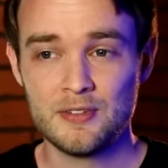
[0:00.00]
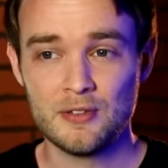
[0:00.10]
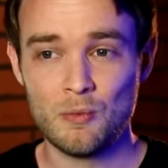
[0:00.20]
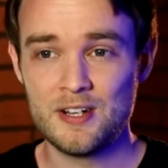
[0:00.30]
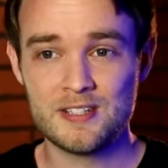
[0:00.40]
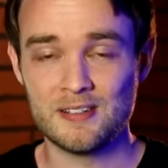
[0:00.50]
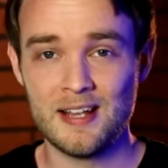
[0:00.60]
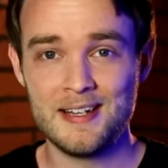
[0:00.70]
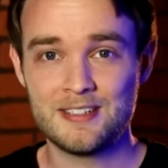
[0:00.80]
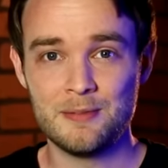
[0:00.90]
what is it
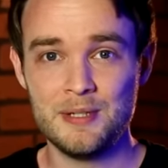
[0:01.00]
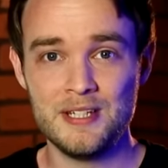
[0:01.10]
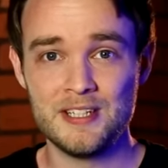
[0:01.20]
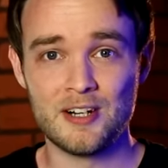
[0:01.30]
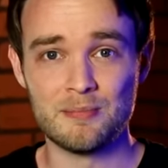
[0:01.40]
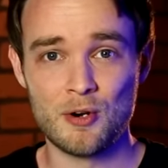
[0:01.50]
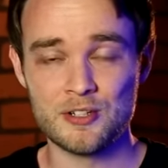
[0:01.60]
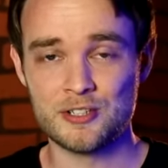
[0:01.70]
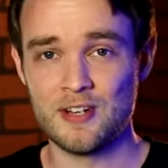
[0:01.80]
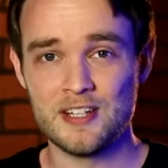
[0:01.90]
like to be a
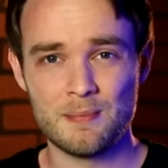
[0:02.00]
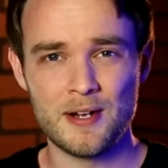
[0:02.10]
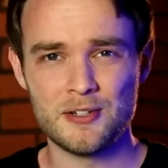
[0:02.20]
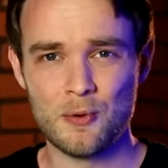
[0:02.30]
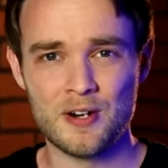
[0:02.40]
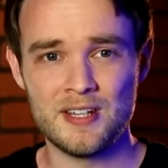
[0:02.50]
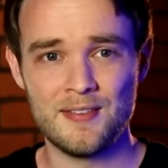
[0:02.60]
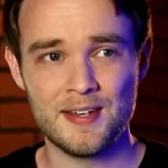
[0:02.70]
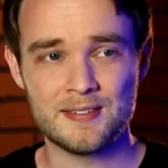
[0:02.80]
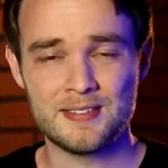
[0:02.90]
marginalized minority
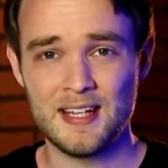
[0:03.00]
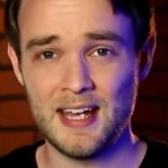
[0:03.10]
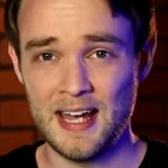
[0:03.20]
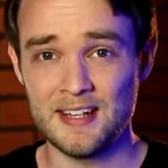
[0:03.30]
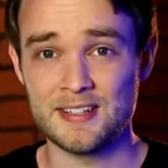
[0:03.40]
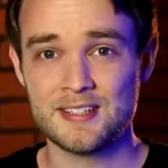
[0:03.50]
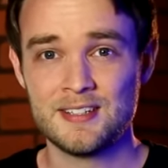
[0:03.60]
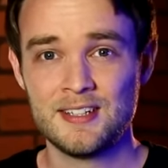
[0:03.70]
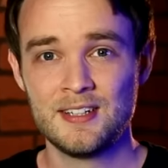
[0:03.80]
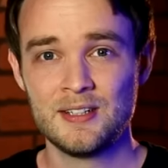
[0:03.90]
that can't?
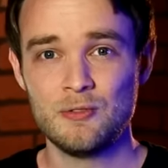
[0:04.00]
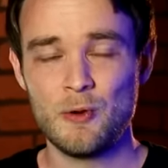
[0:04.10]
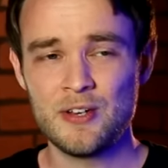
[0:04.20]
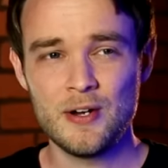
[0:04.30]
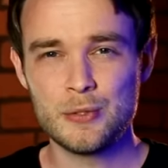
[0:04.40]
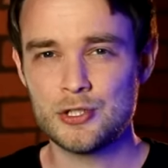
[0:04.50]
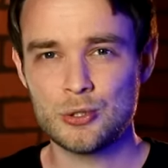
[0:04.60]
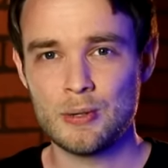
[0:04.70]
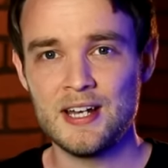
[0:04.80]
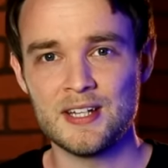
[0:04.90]
What if I was
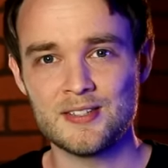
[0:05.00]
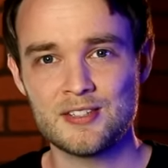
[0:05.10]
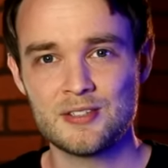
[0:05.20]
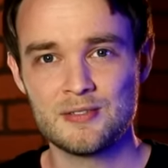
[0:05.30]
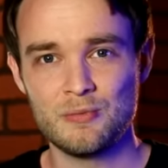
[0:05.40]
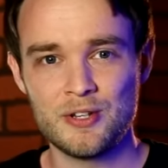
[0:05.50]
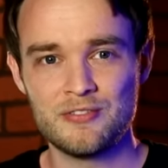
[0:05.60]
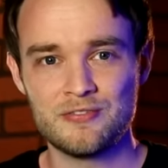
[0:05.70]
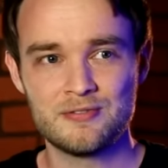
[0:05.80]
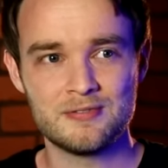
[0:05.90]
trans? What
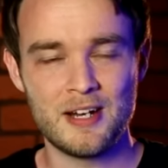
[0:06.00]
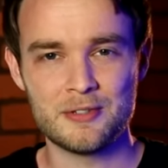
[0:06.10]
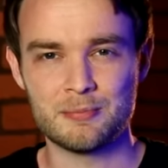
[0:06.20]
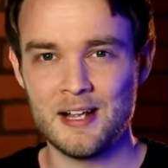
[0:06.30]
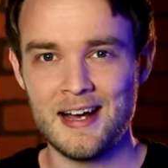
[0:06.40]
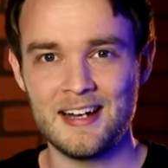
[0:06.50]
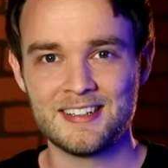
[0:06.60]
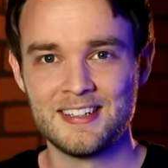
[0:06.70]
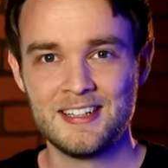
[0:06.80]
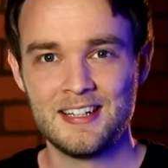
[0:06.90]
if I was
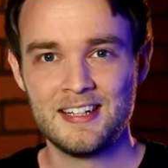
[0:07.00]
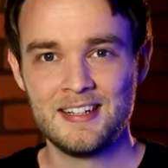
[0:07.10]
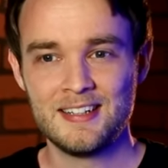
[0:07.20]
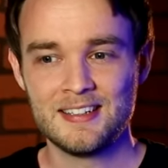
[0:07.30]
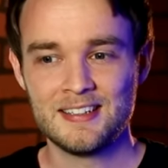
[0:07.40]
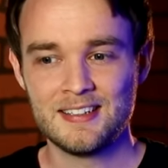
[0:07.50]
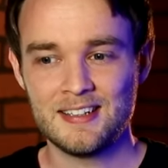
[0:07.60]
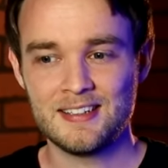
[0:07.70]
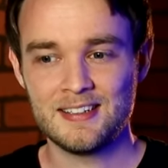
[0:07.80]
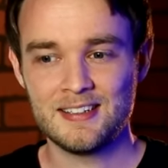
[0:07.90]
black?
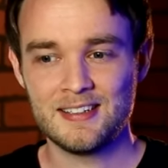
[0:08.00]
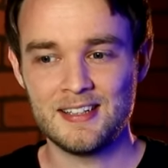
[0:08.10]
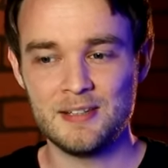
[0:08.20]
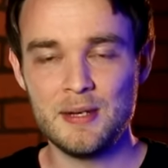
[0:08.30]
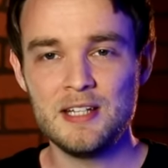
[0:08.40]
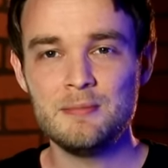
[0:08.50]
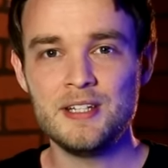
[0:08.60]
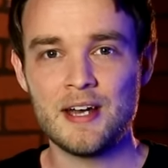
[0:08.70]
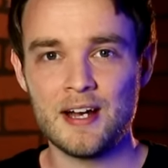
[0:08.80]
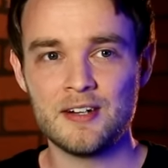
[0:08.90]
It made
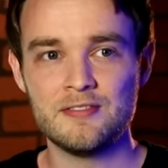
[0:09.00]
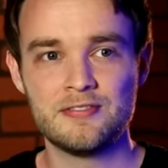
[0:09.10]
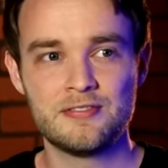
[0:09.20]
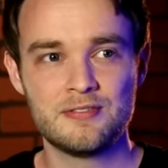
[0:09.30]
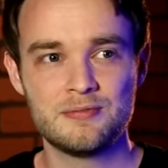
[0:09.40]
me have